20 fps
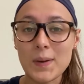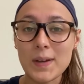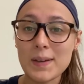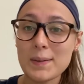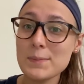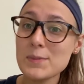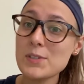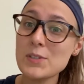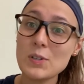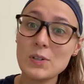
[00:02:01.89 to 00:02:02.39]
away.
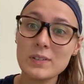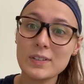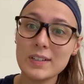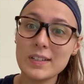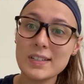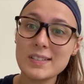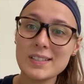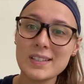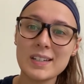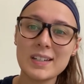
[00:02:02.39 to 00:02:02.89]
I'm so
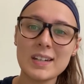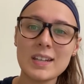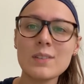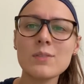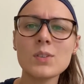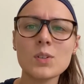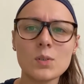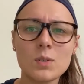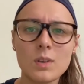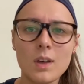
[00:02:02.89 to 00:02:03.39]
very excited.
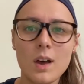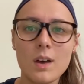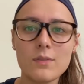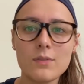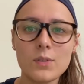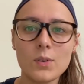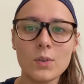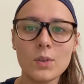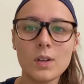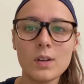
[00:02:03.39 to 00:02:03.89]
Even
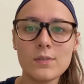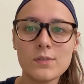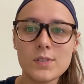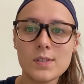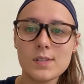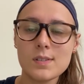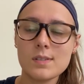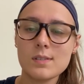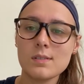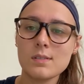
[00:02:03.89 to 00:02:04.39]
Olaf. Olaf
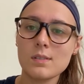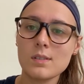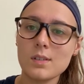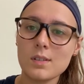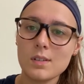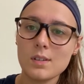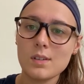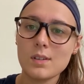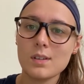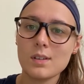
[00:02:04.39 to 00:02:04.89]
is
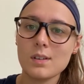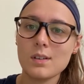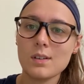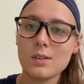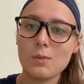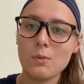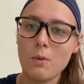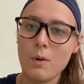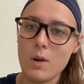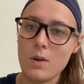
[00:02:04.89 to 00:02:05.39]

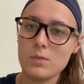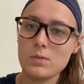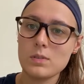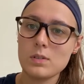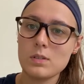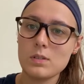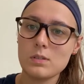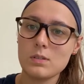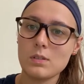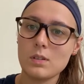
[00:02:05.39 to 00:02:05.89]

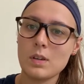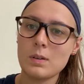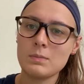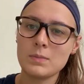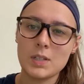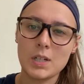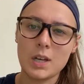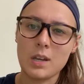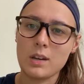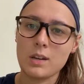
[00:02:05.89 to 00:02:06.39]
gross.
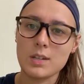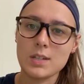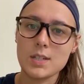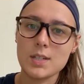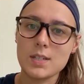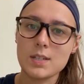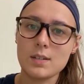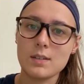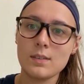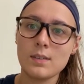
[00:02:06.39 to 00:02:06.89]
I'm not gonna
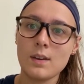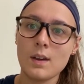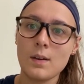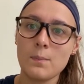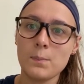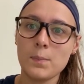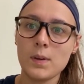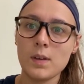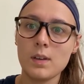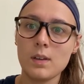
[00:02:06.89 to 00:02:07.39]
detail
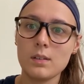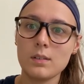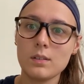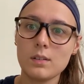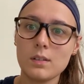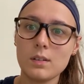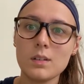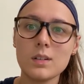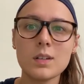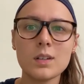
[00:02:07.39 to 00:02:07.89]
that, but
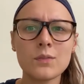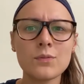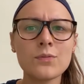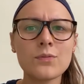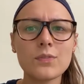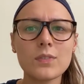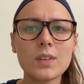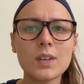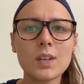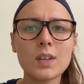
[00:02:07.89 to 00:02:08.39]

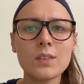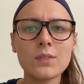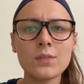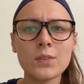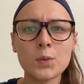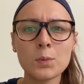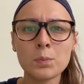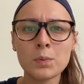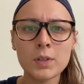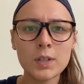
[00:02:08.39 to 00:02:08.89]
if
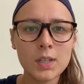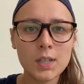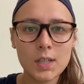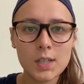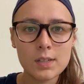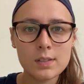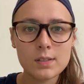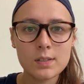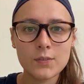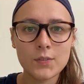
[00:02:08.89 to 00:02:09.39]
if you're
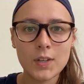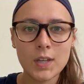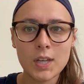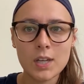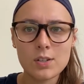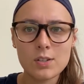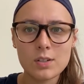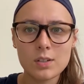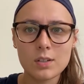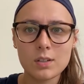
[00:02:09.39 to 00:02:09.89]
bringing kids on
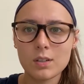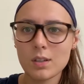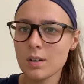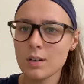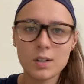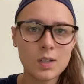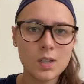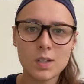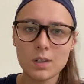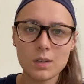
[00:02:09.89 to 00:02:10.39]
vacation,
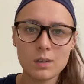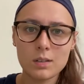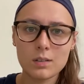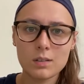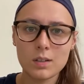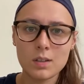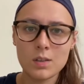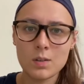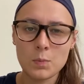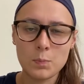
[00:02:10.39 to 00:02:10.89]
they're gonna
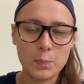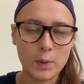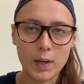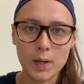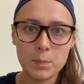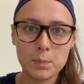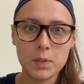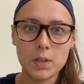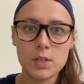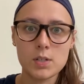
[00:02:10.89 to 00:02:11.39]
either
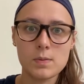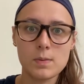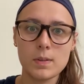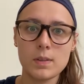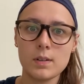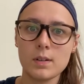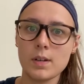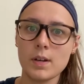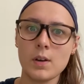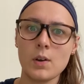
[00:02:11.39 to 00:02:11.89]
buy plush
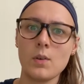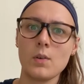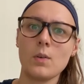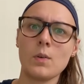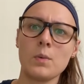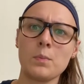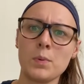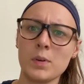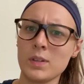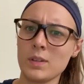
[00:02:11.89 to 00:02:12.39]
while they're here
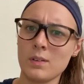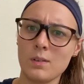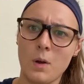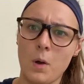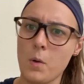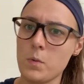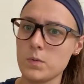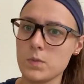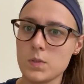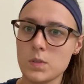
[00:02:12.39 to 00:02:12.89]
or bring
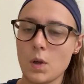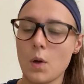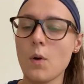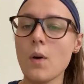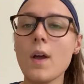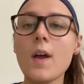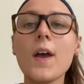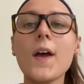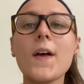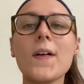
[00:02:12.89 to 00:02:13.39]
their own. So
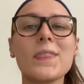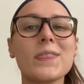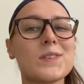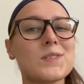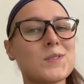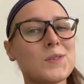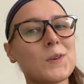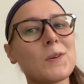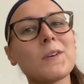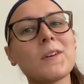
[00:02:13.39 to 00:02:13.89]

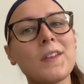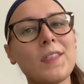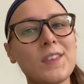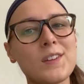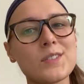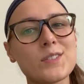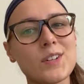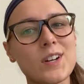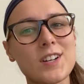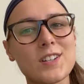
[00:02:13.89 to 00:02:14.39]
those are going in
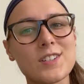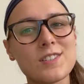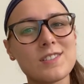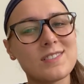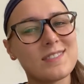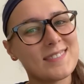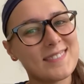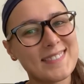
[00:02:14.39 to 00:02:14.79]
the trash.